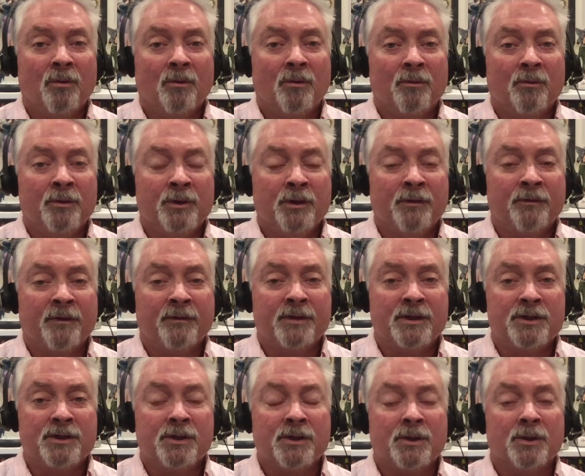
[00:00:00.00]
New
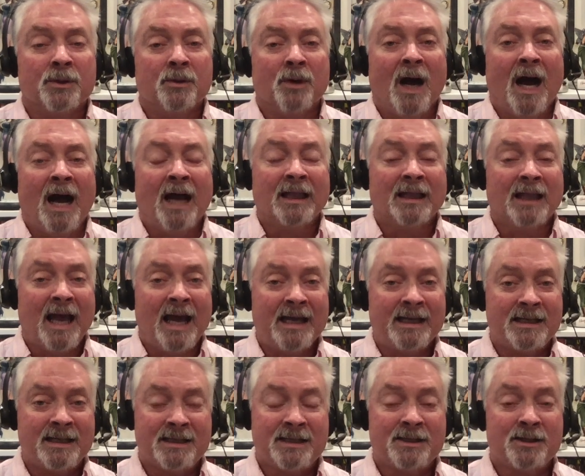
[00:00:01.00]
fifty-two. I
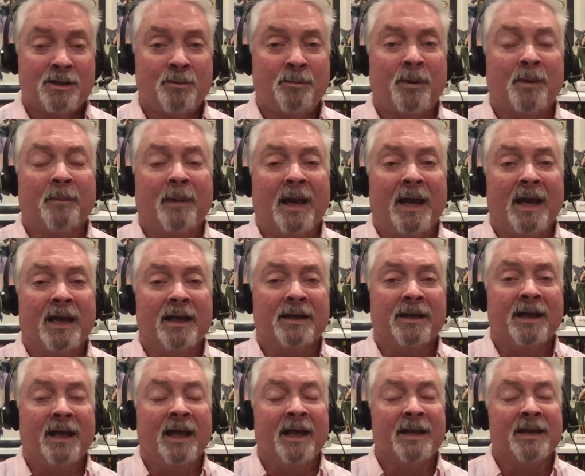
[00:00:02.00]
like
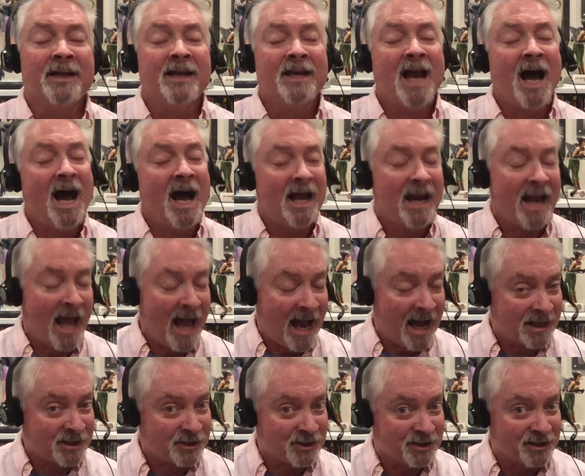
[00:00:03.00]
Superman and not
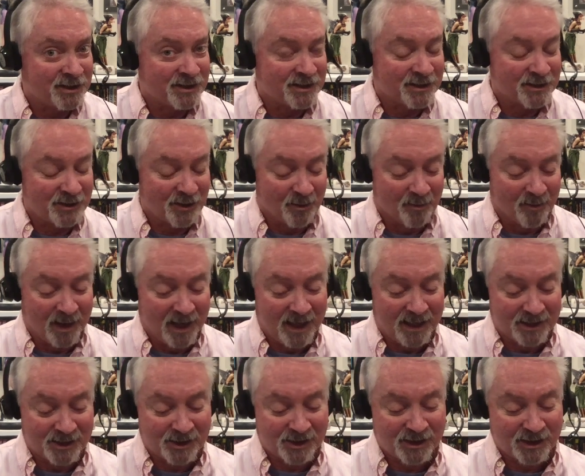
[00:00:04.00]
Action so
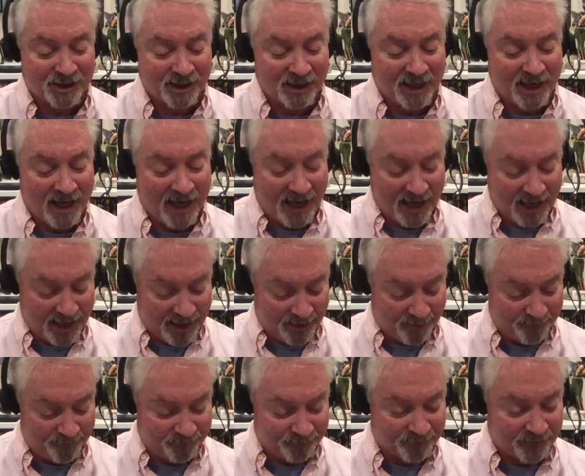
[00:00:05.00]
much.
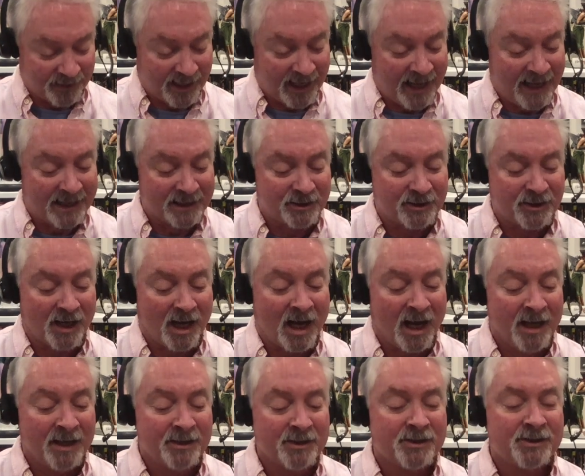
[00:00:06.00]
Um, and to
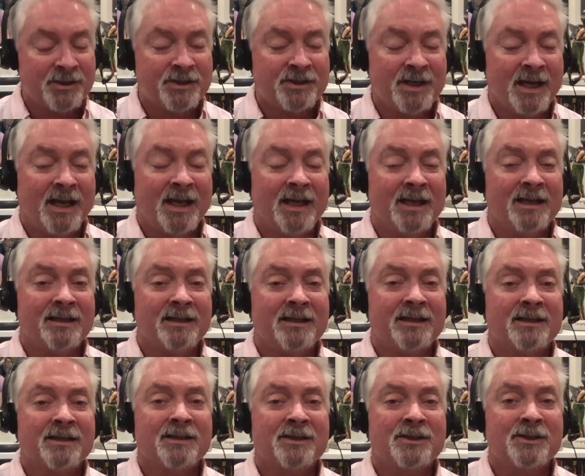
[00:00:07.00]
understand
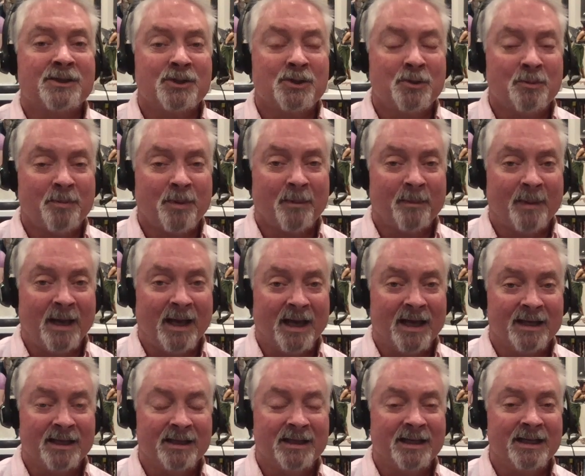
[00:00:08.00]

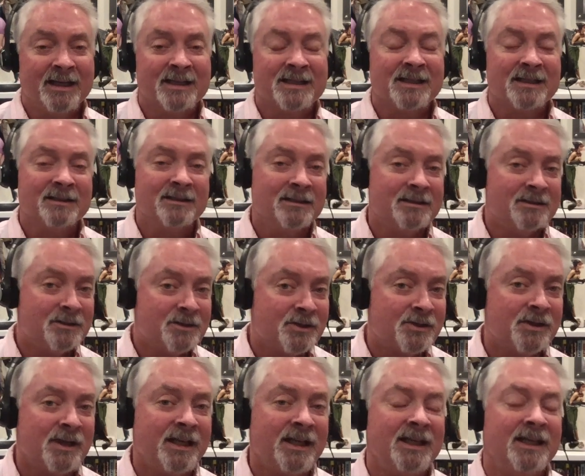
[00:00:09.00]
Superman is a little
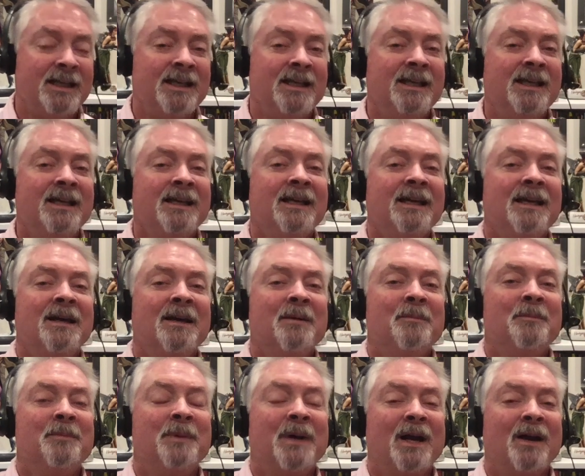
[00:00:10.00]
tricky,
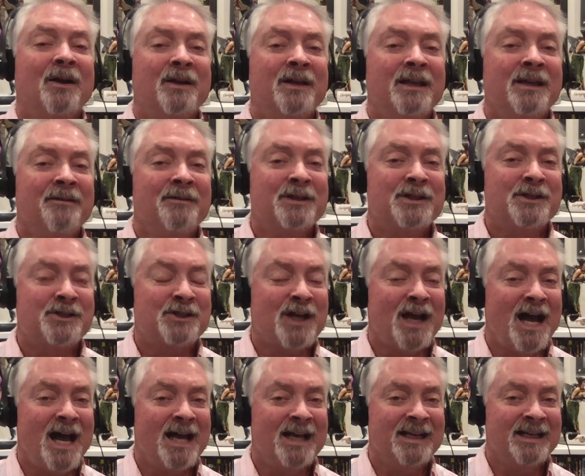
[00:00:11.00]
but I'll give it a
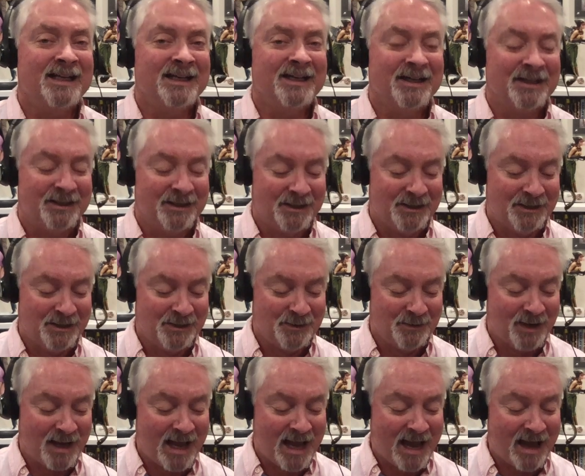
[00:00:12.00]
shot here. You
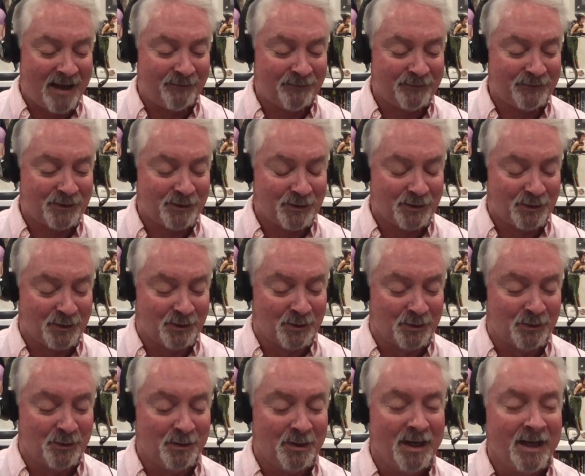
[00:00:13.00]
have
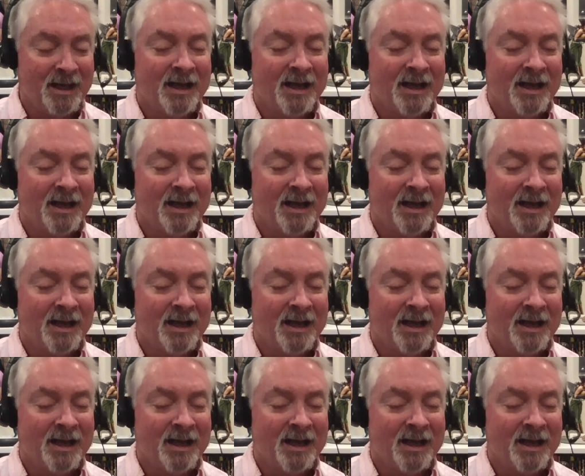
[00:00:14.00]
to